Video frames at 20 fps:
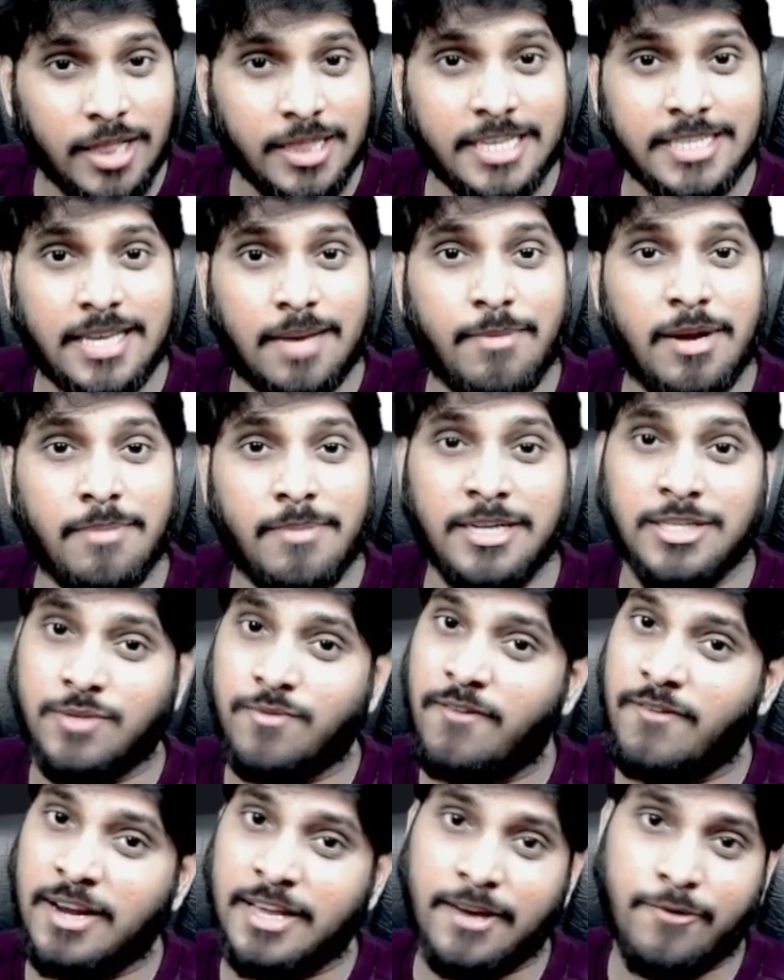these amendments, we
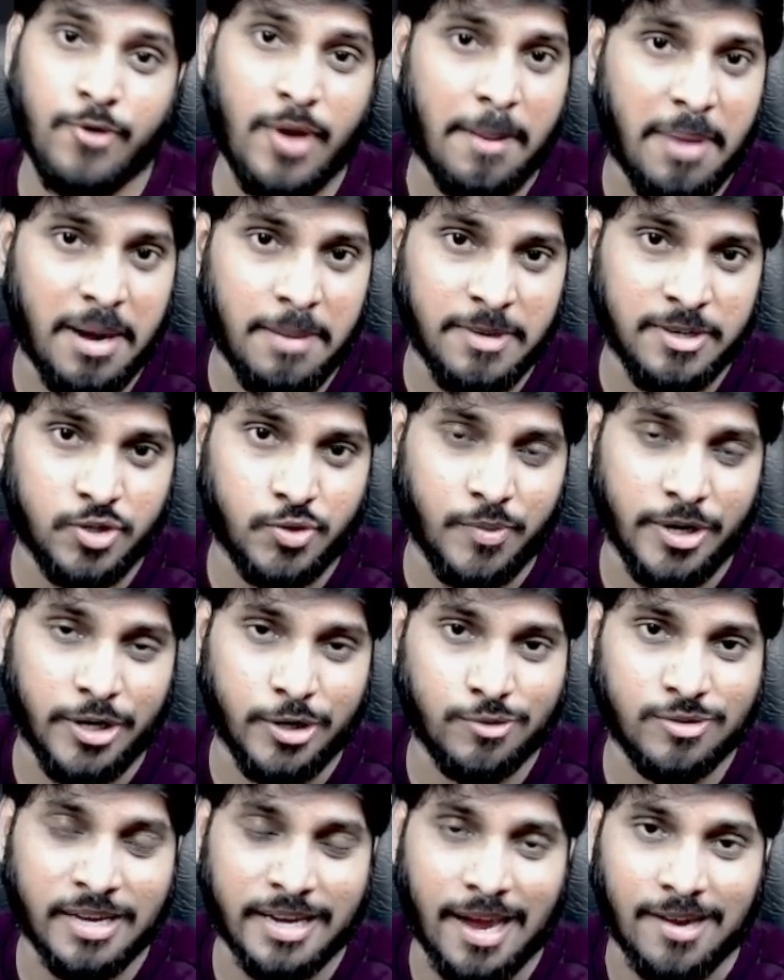will give you amendments
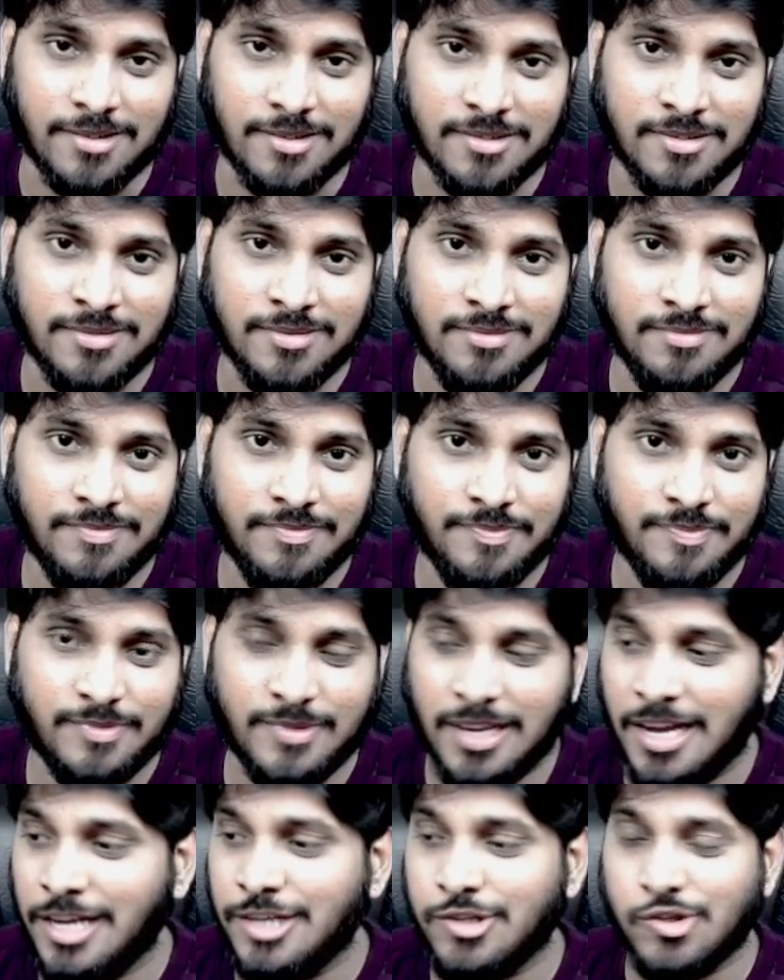videos again.
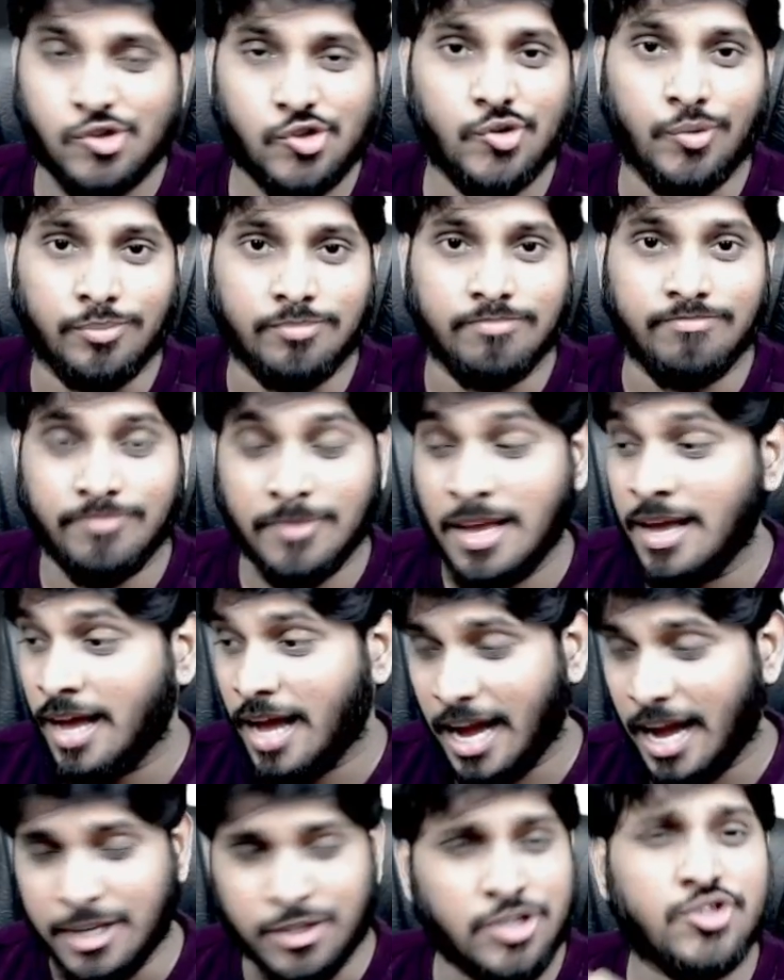So,
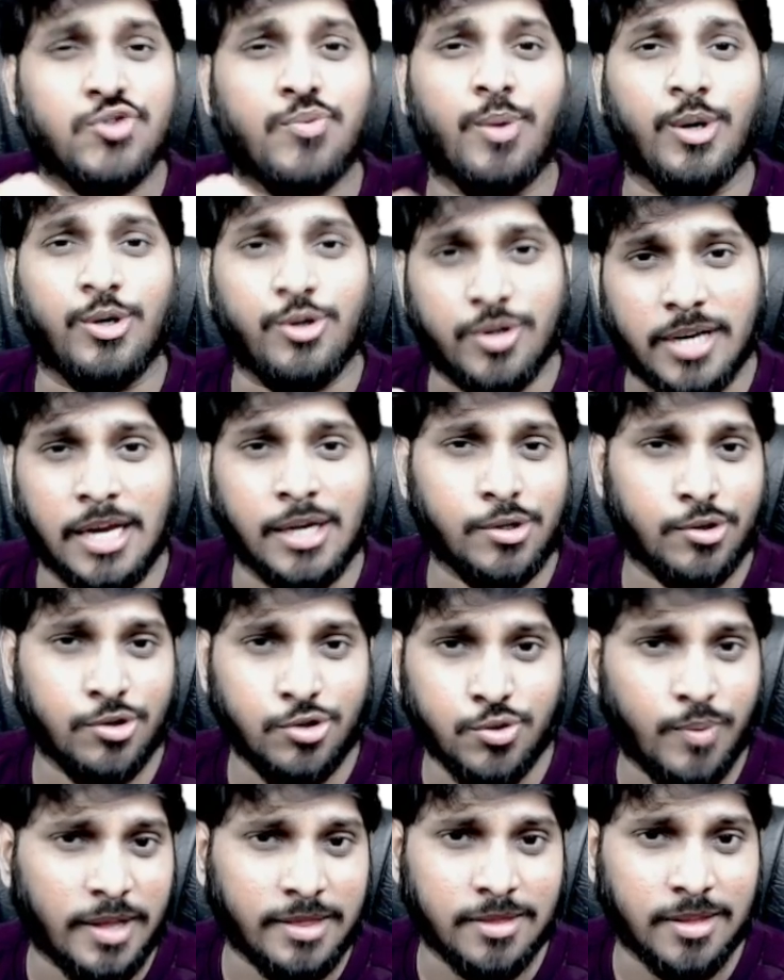I just want to conclude
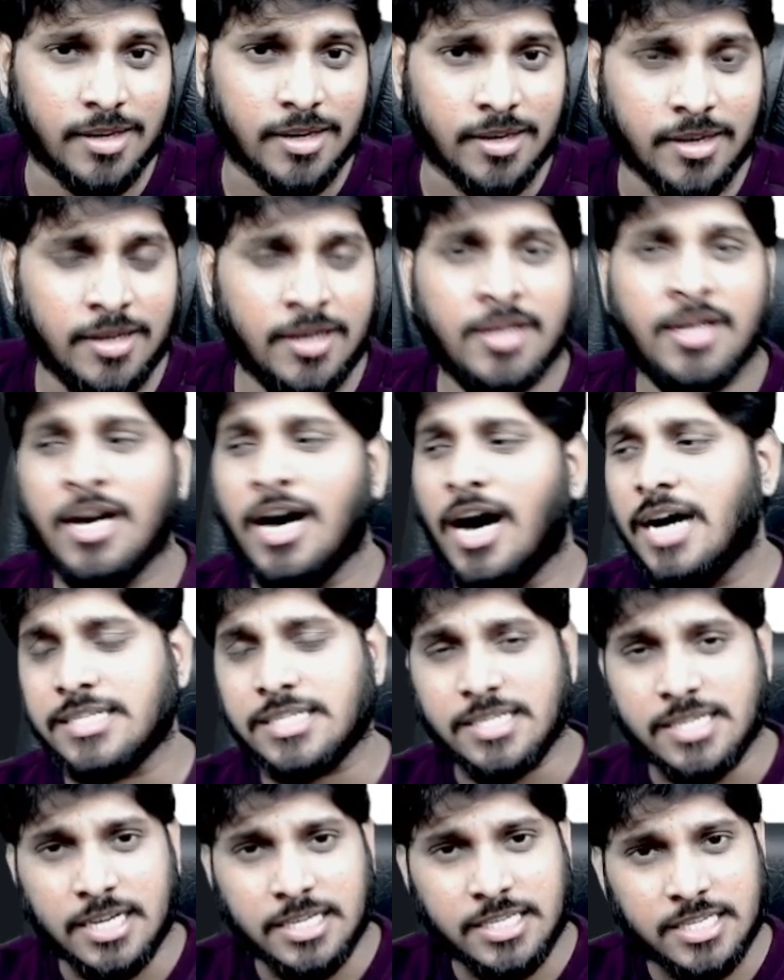one thing. Our
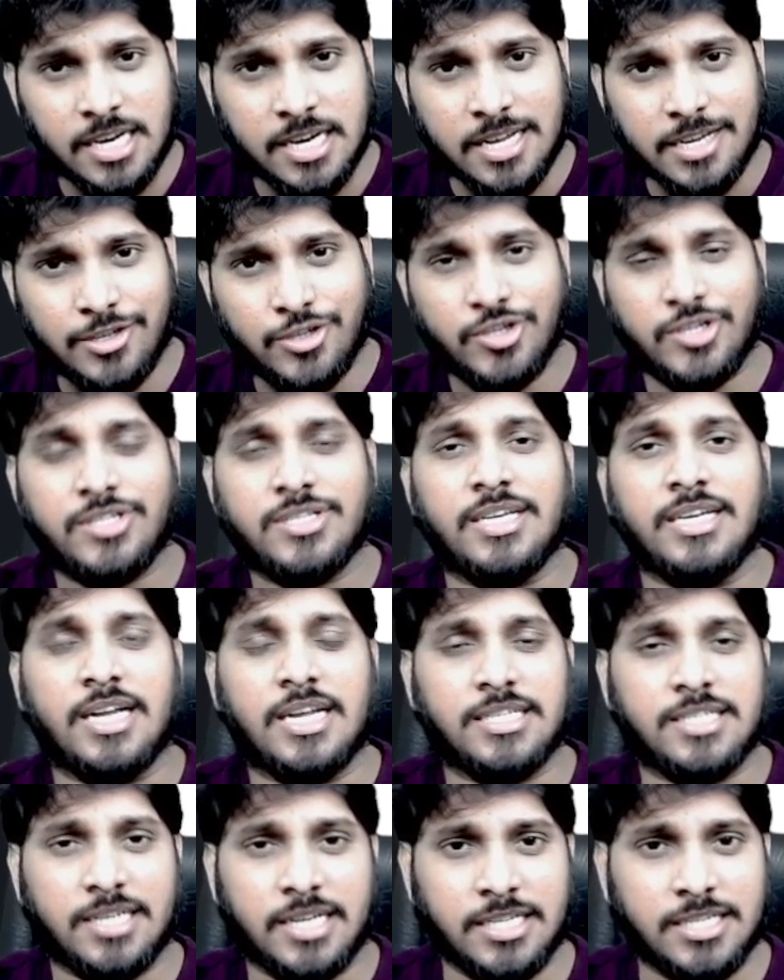Shrestha lectures and our
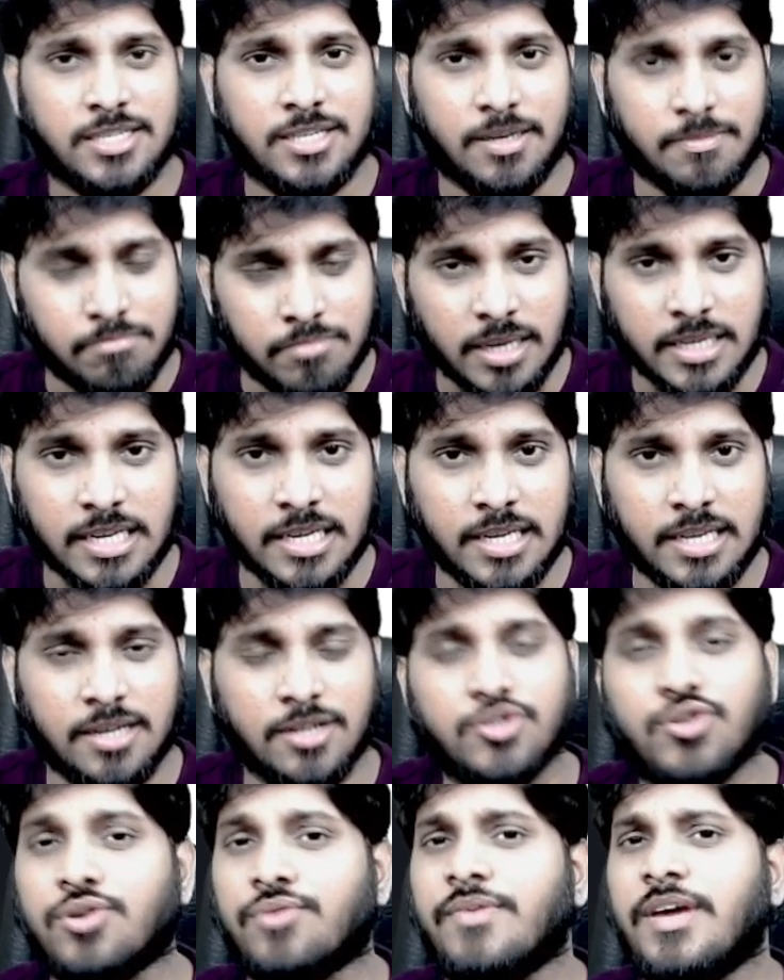Shrestha
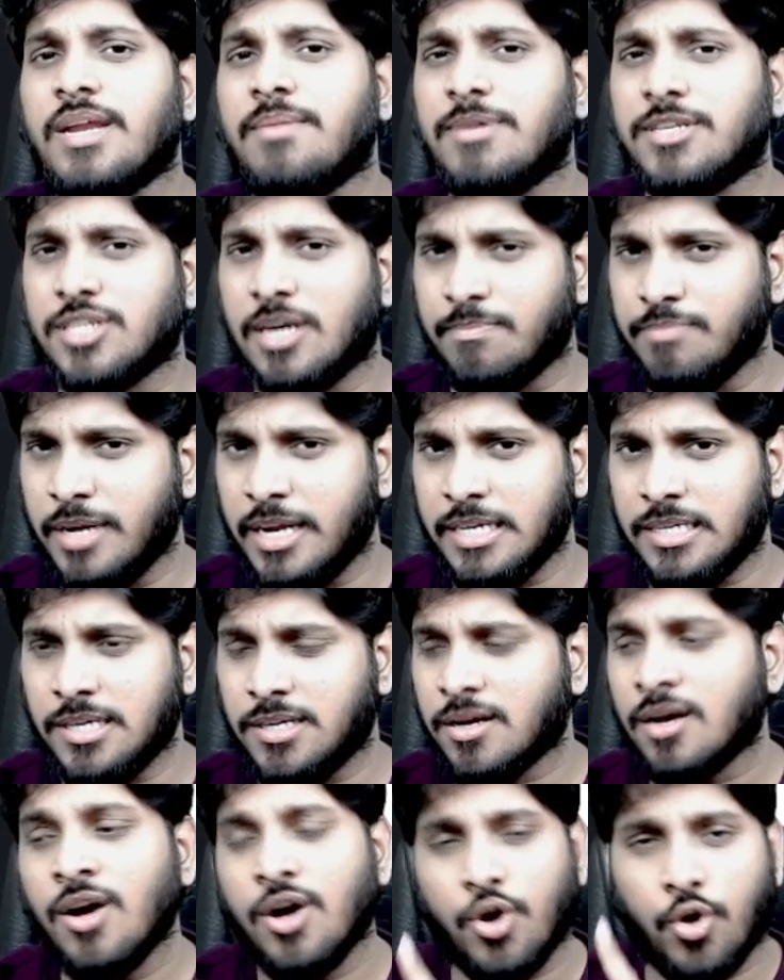materials are very much updated.
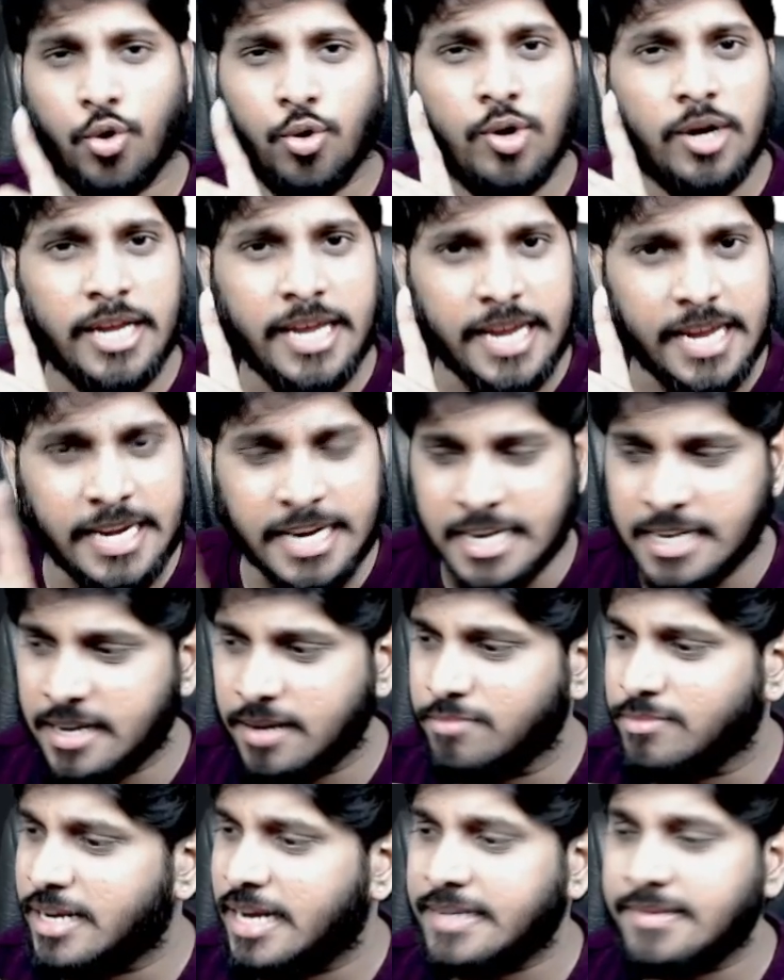Only in
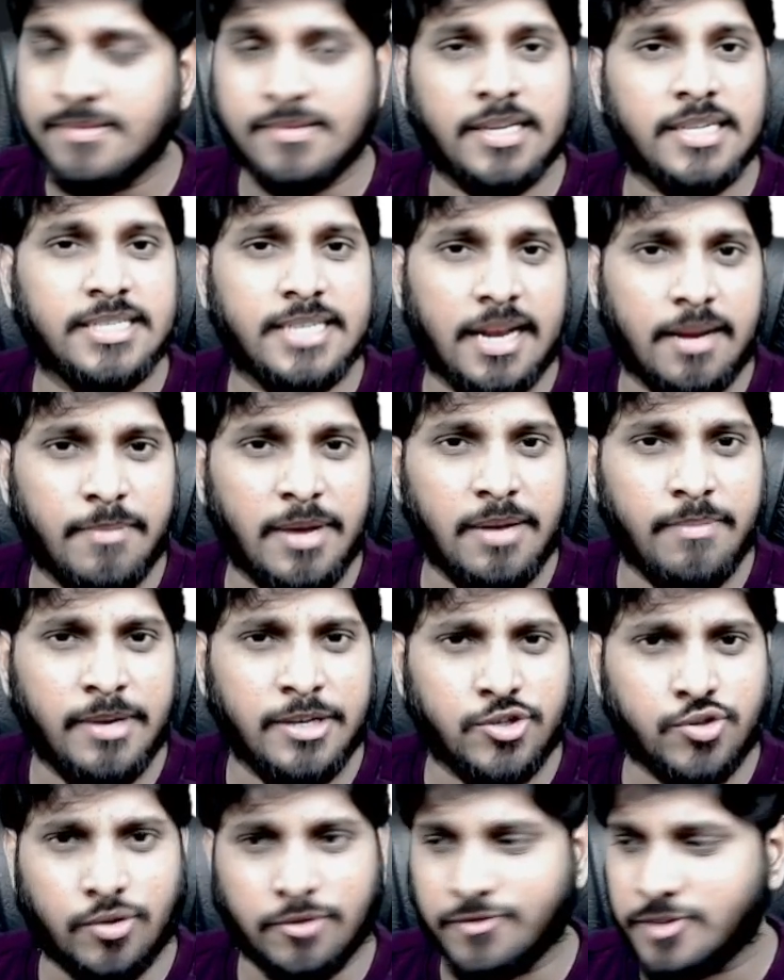income tax, there is an
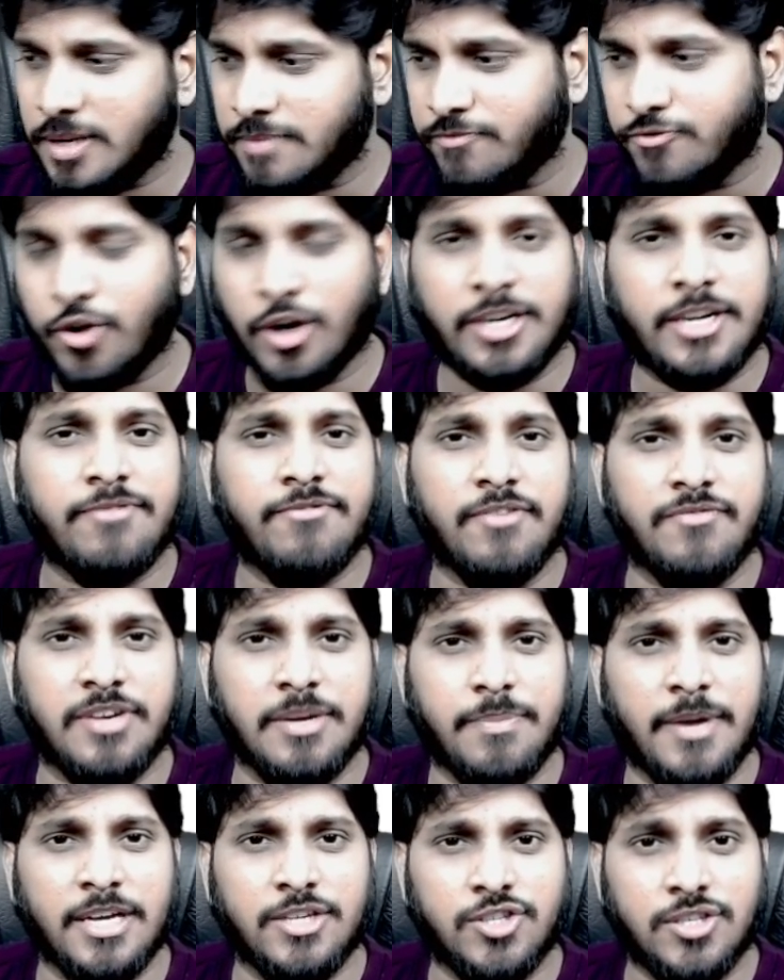amendments of some 40-50
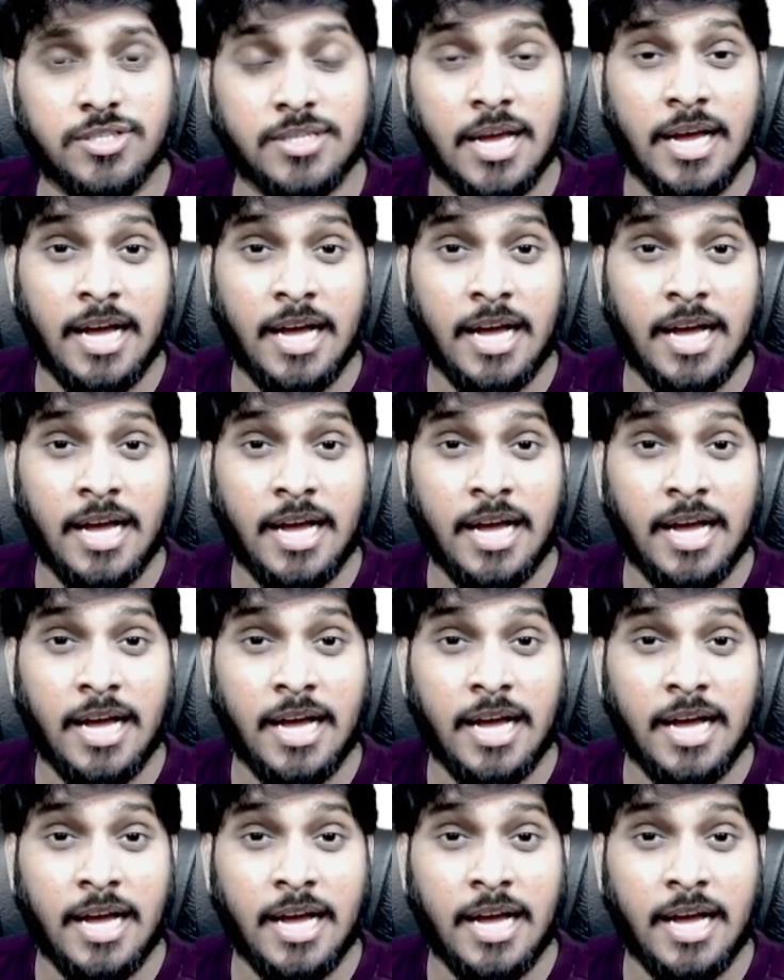pages.